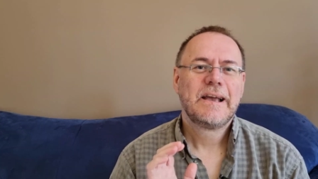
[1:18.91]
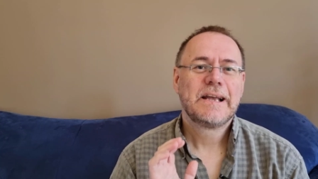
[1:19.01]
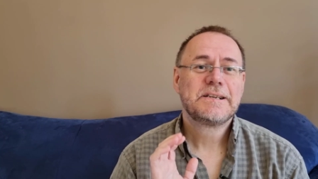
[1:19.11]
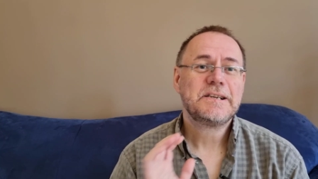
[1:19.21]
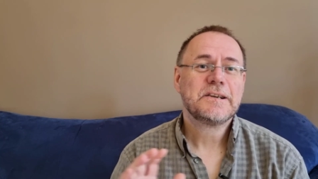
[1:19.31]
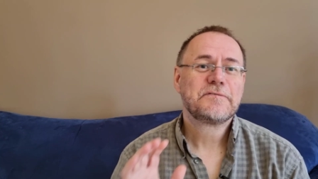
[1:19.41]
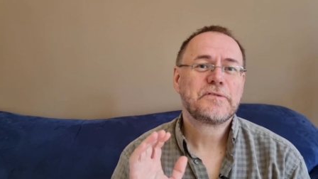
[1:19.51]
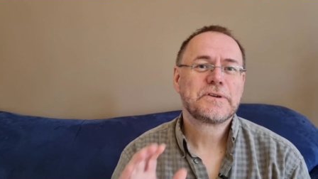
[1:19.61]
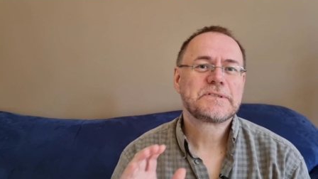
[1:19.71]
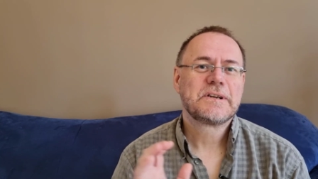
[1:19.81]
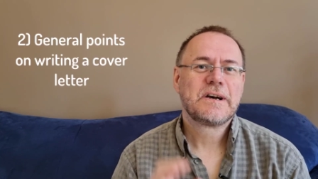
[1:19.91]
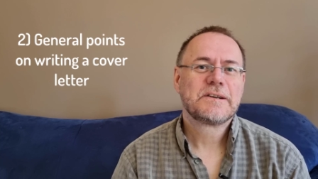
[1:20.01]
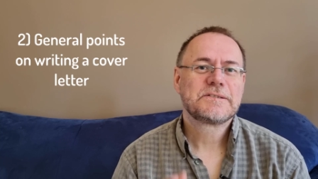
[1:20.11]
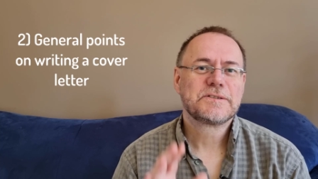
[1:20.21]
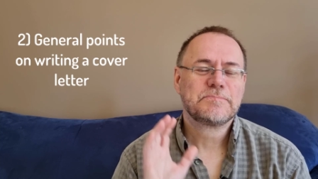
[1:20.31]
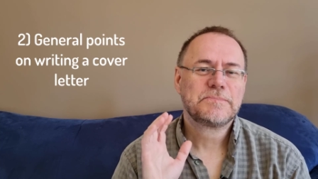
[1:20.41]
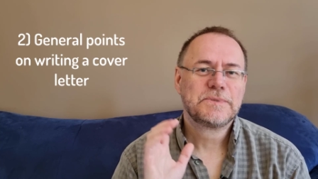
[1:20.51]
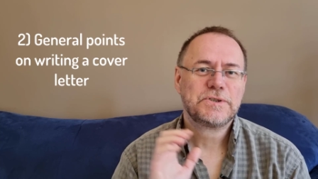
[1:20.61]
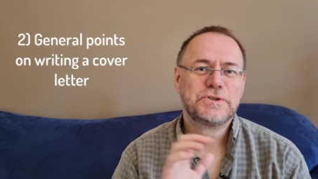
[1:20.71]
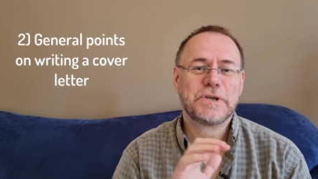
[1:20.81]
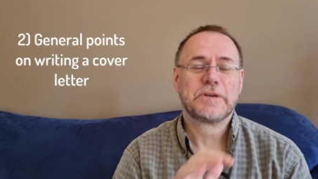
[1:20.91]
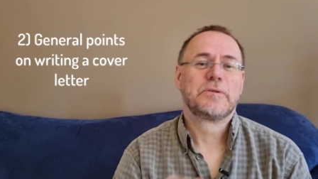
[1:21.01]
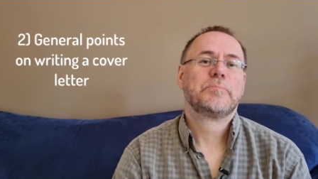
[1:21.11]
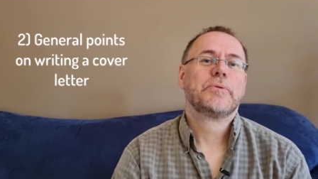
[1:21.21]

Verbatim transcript: And here first are some general